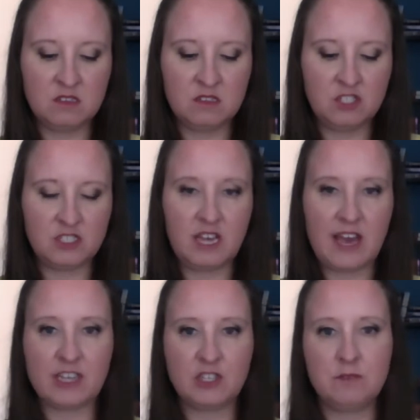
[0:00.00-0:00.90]
just the
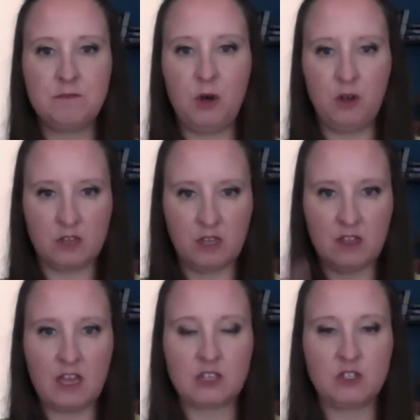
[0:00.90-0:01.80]
extra bulk and
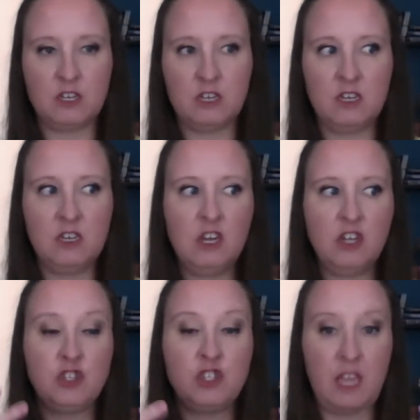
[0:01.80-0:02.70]
the extra
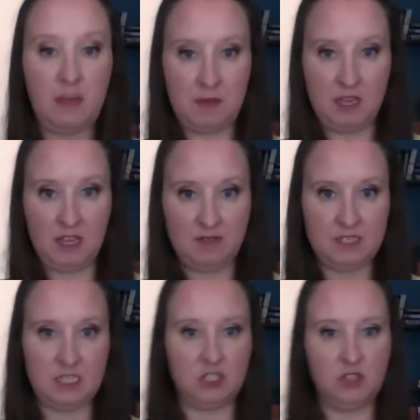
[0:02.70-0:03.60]
shape it gives
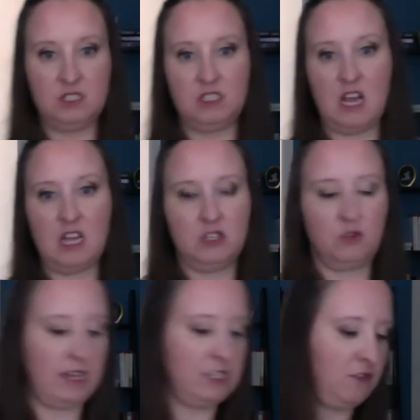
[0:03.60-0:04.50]
it, so it's not
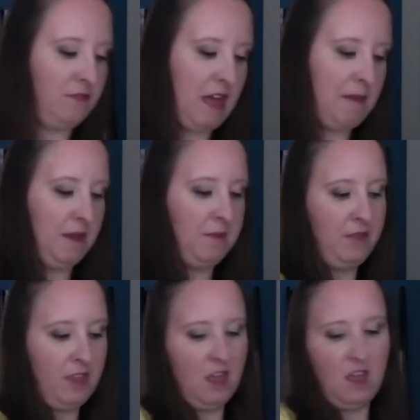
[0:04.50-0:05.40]
quite so flabby.
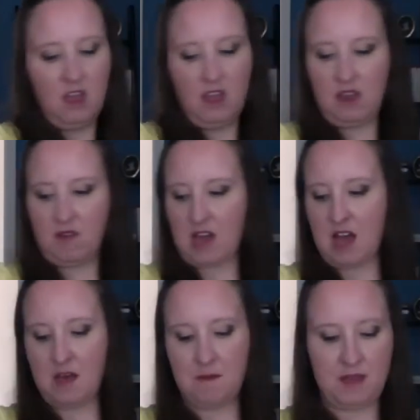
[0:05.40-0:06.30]
And I've
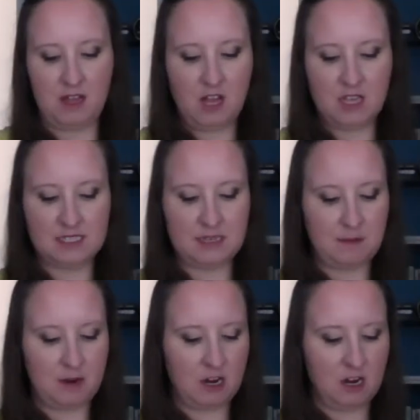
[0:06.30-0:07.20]
got a big long
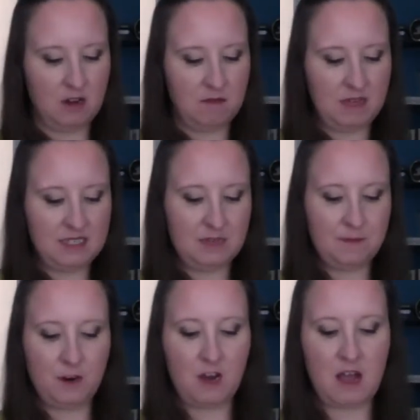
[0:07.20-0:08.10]
zipper. My
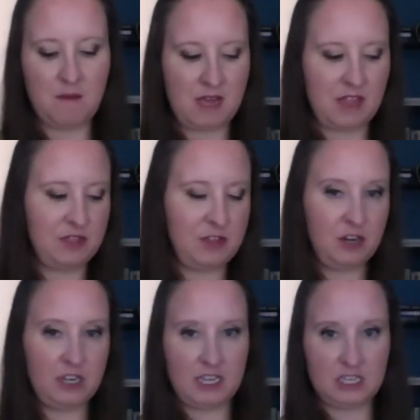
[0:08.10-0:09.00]
zipper on my
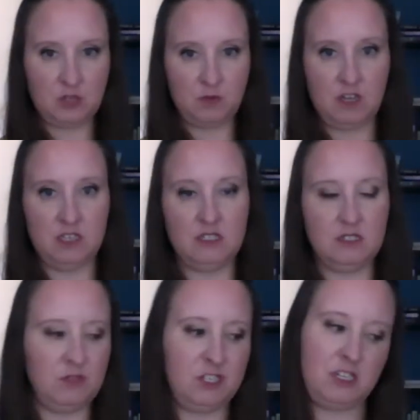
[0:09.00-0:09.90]
30-inch ones,
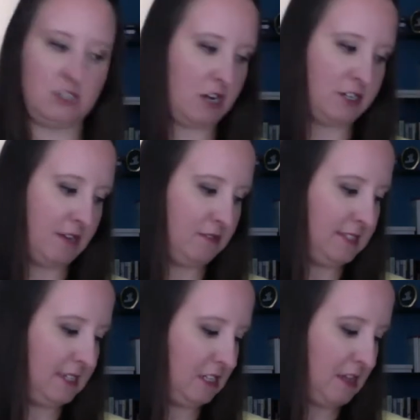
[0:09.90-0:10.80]
which are
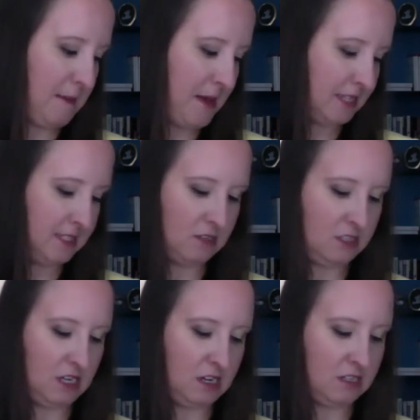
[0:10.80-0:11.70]
downstairs, that bag is
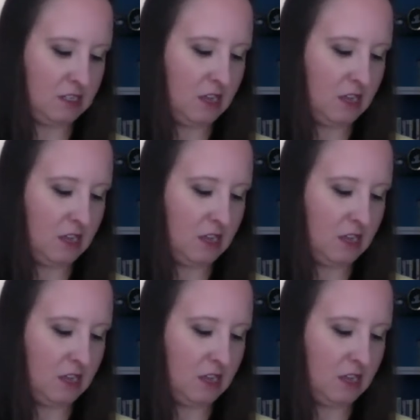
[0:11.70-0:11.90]
downstairs,